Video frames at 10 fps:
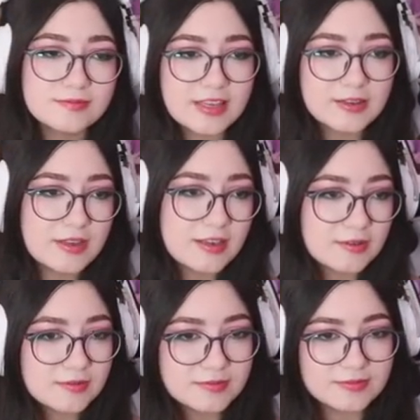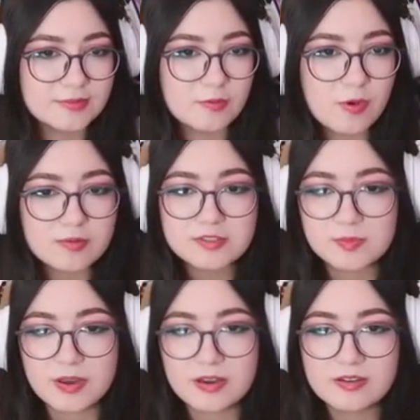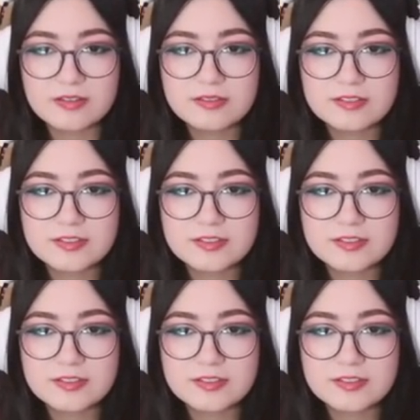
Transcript: Thank you, thank you. Welcome to the pond.